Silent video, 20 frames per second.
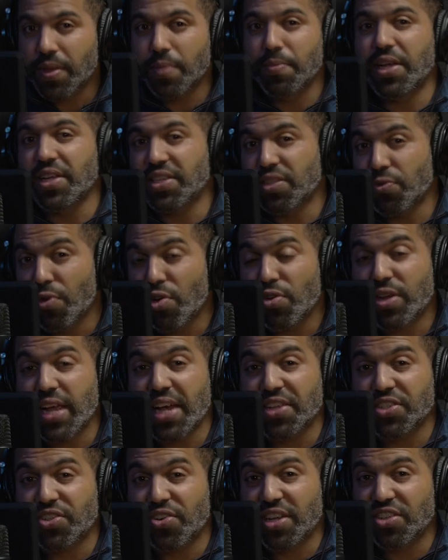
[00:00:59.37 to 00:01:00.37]
because the
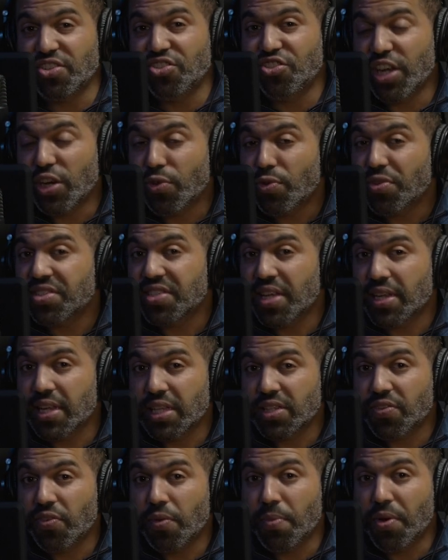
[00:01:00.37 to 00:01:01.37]
Rodecaster has general
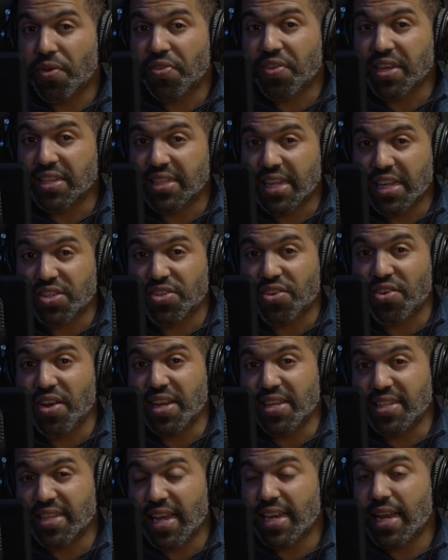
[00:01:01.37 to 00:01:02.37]
settings for both condenser
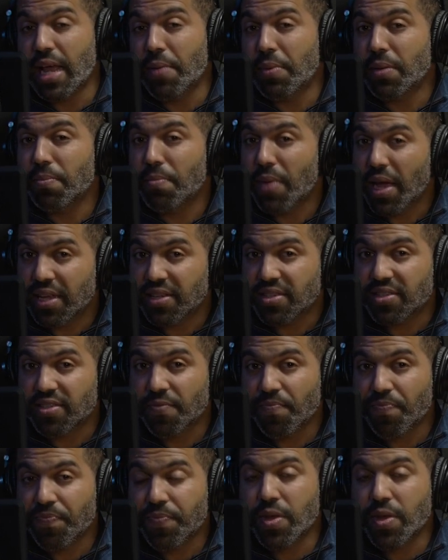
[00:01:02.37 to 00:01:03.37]
and dynamic mics.